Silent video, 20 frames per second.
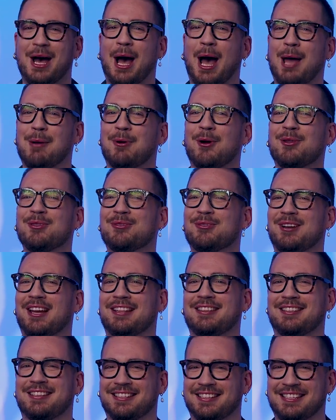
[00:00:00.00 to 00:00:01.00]
I'm going to
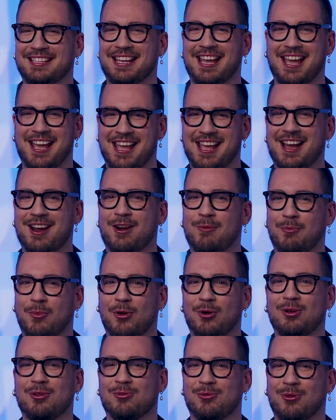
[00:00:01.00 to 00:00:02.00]
get the AR
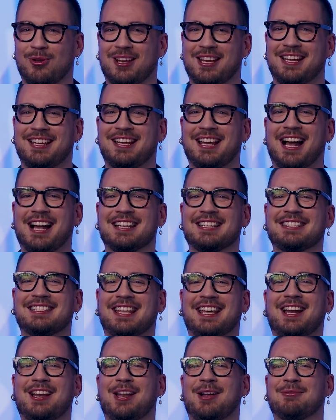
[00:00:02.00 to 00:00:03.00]
ball rolling and
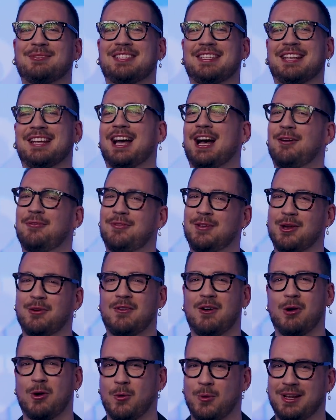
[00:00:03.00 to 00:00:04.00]
start announcing a few of
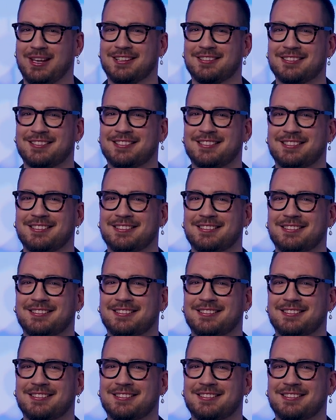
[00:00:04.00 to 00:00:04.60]
our winners.